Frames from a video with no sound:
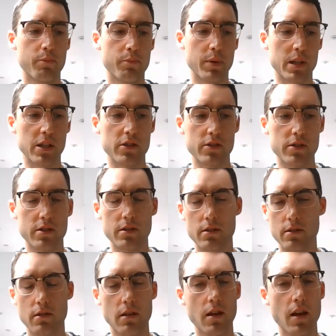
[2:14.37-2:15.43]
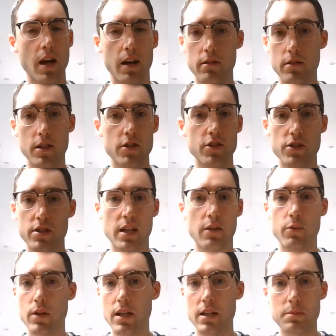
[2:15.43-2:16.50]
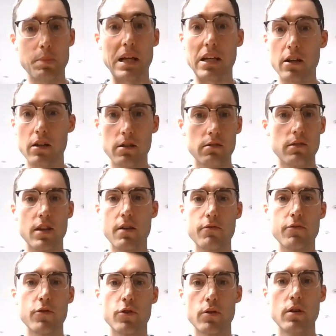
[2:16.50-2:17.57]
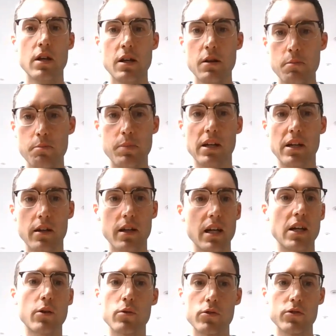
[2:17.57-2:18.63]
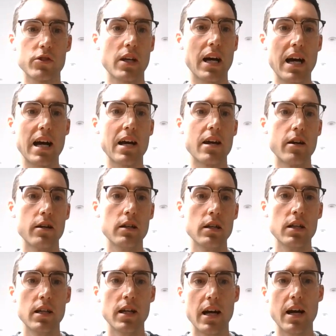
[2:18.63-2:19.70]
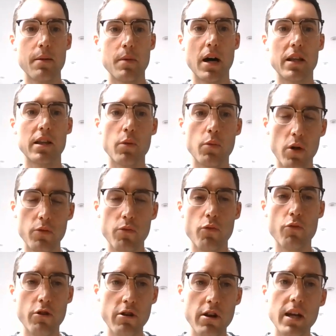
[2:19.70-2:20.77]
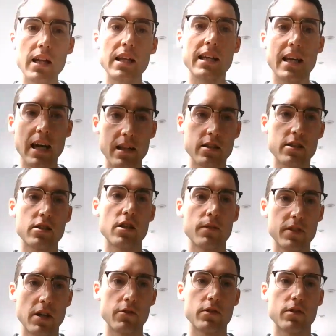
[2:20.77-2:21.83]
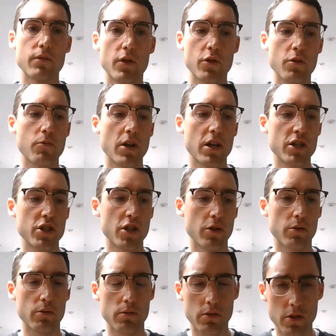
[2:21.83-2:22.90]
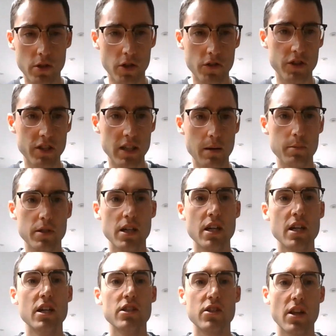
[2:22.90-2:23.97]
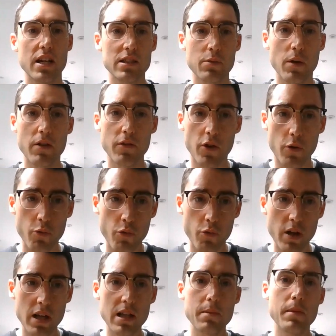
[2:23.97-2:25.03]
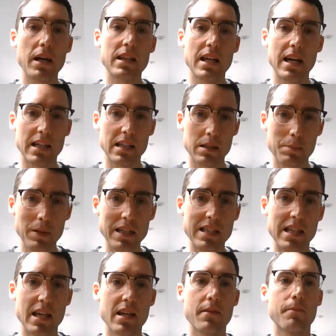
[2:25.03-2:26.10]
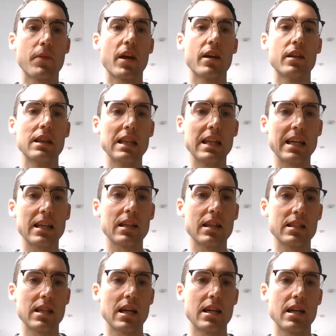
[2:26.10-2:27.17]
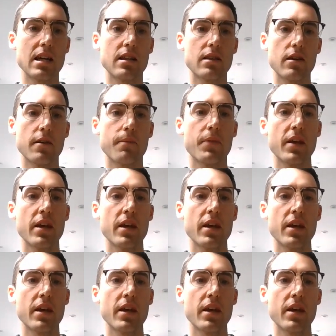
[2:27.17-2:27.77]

because they just think, well, that's bigger, therefore bigger equals higher, and they won't really get this surface area to volume ratio concept. So that's where you've got to really make that explicit and link this idea that